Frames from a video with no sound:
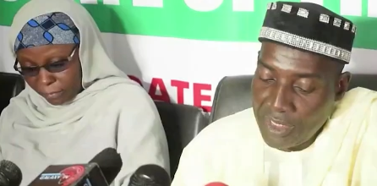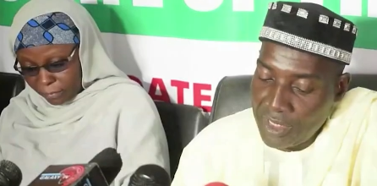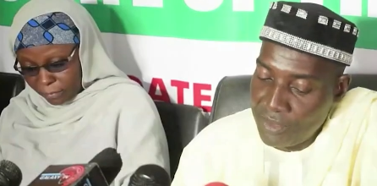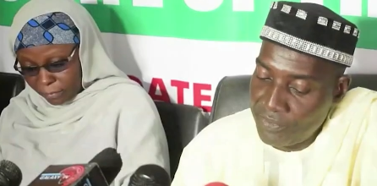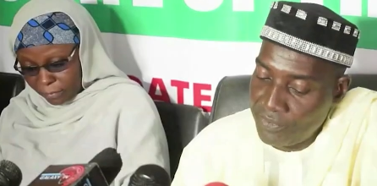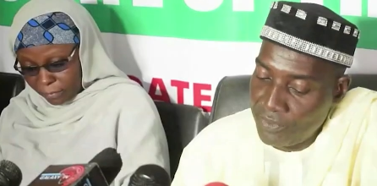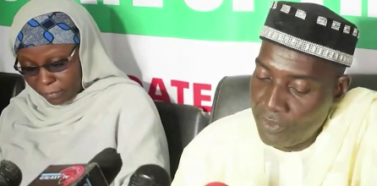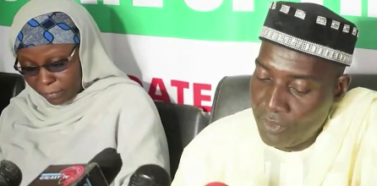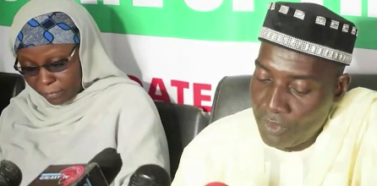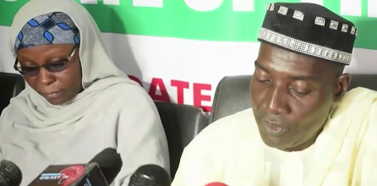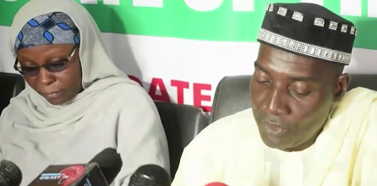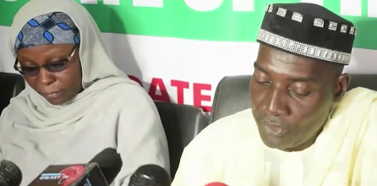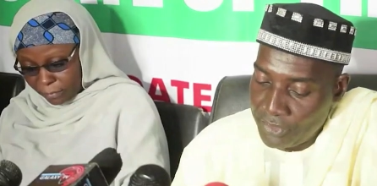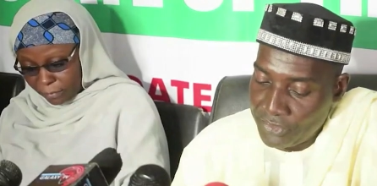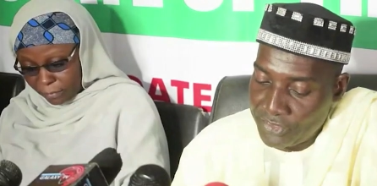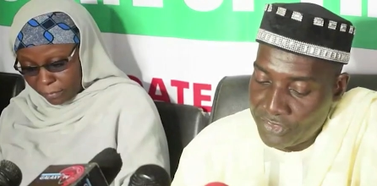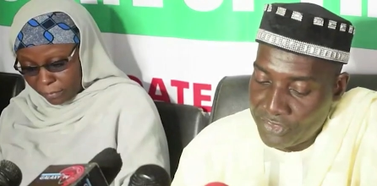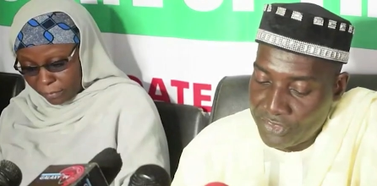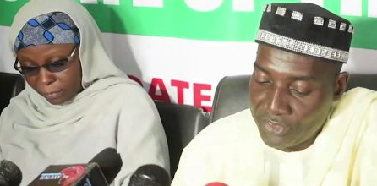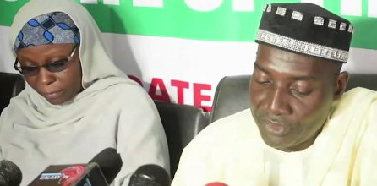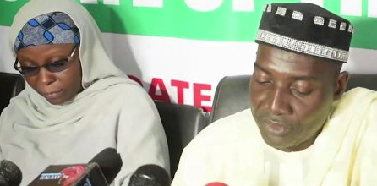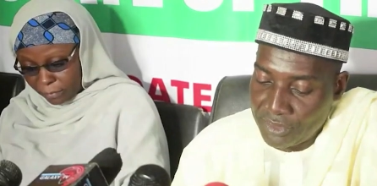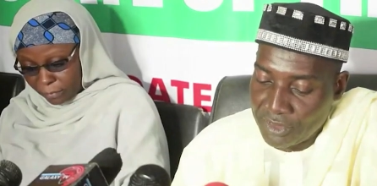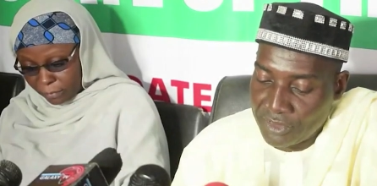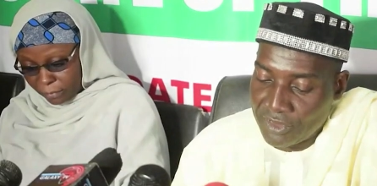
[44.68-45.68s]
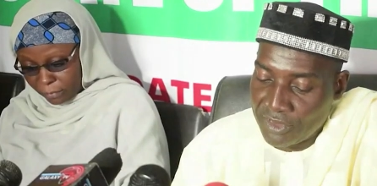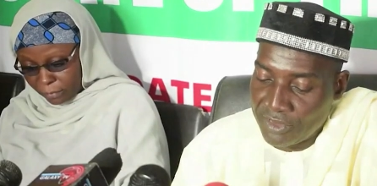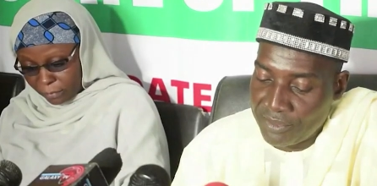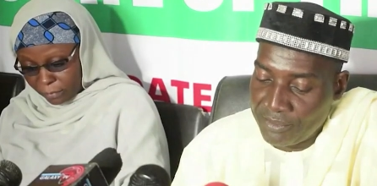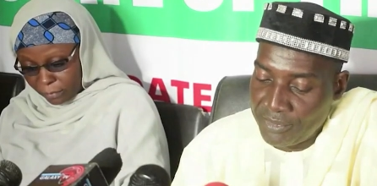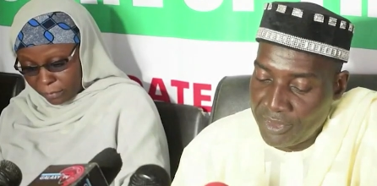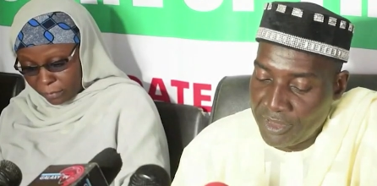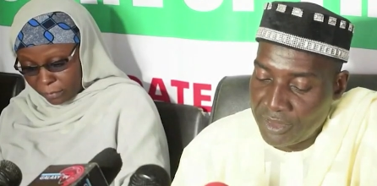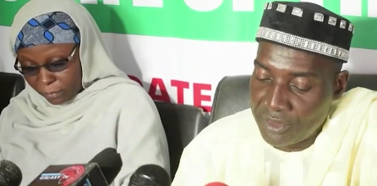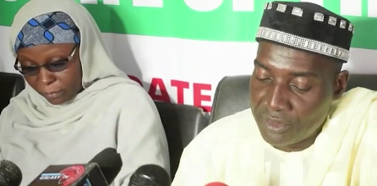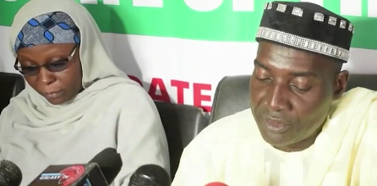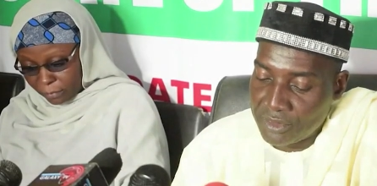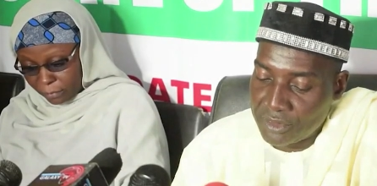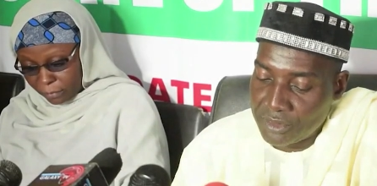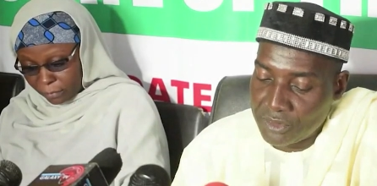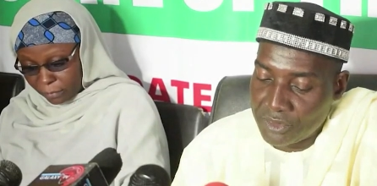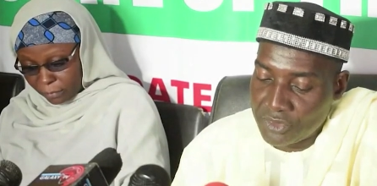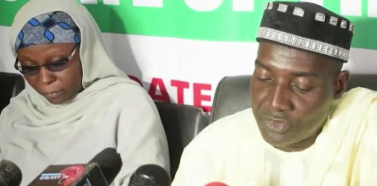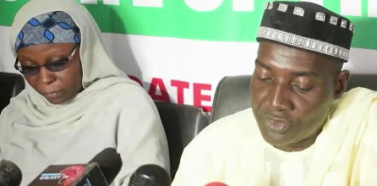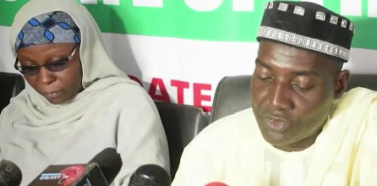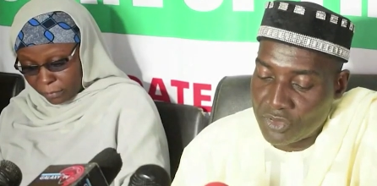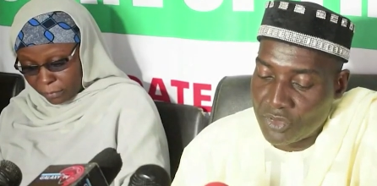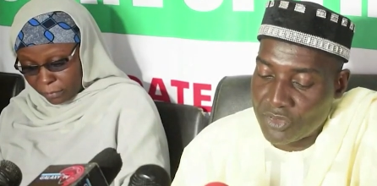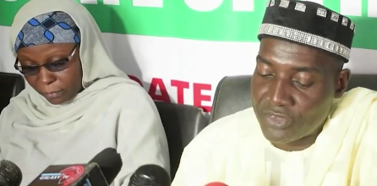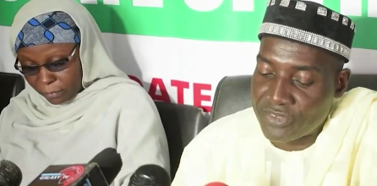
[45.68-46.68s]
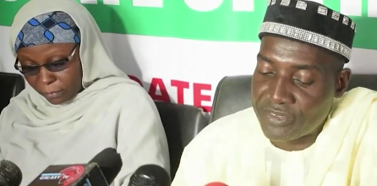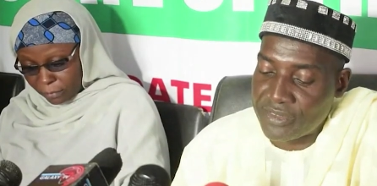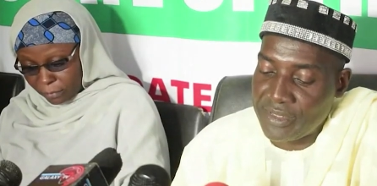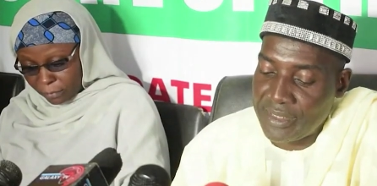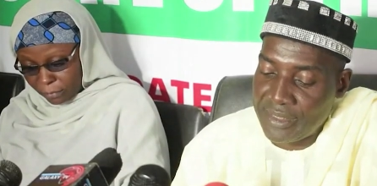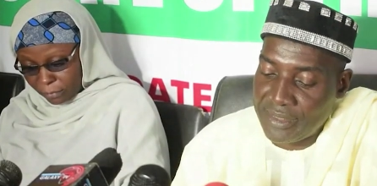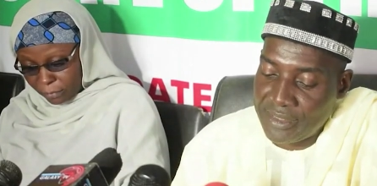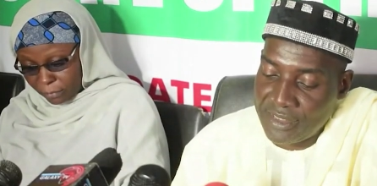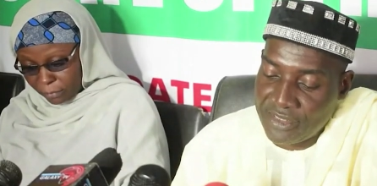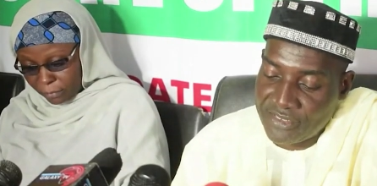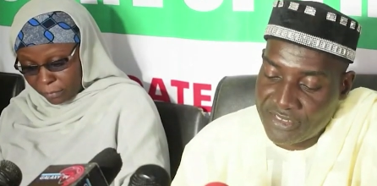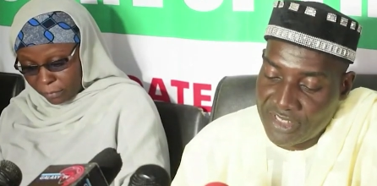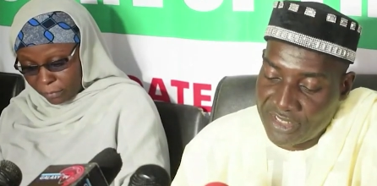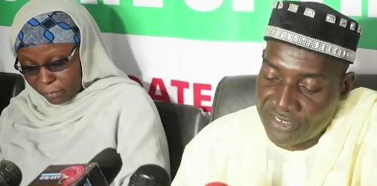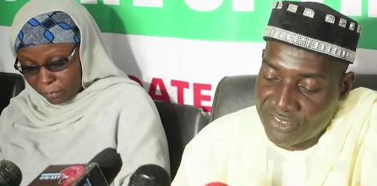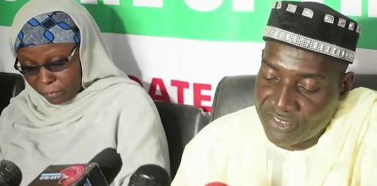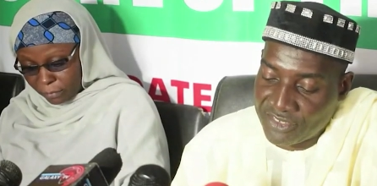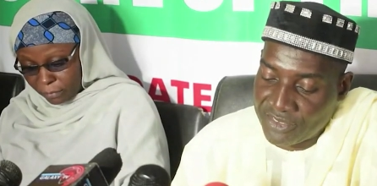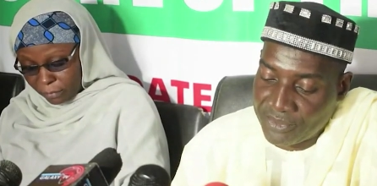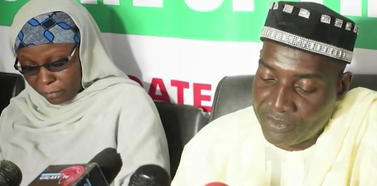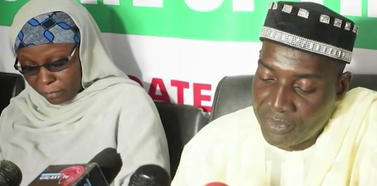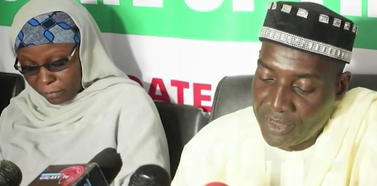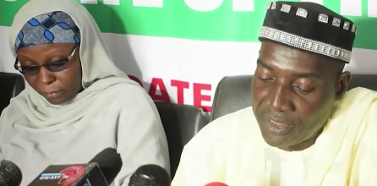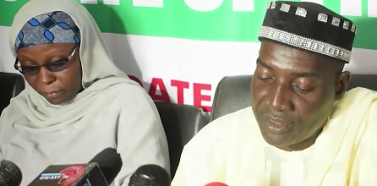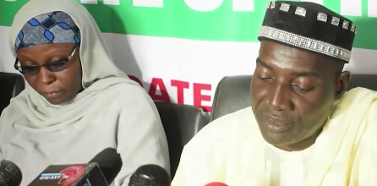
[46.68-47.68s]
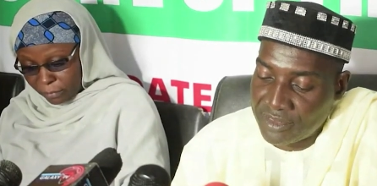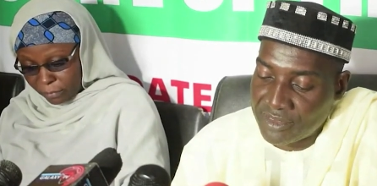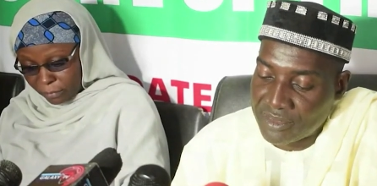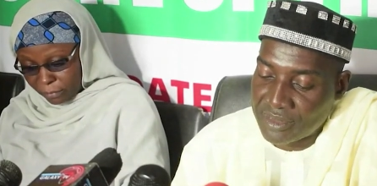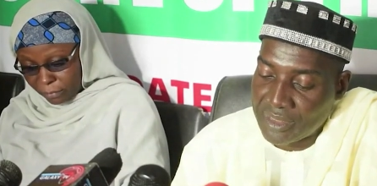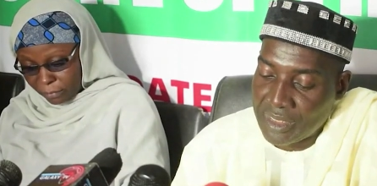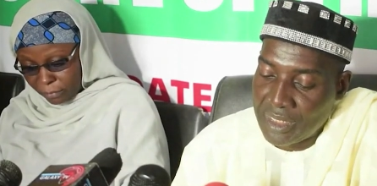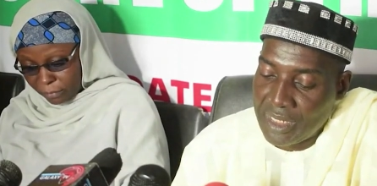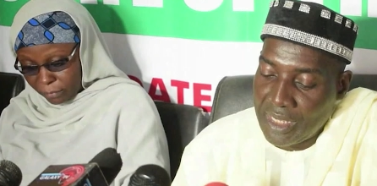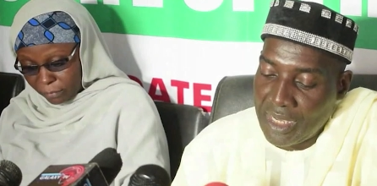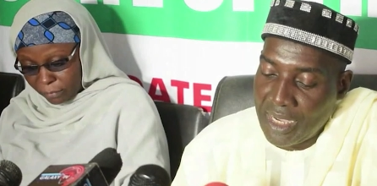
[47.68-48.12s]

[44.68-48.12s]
Speaker 1: Therefore, urge the government to sustain these achievements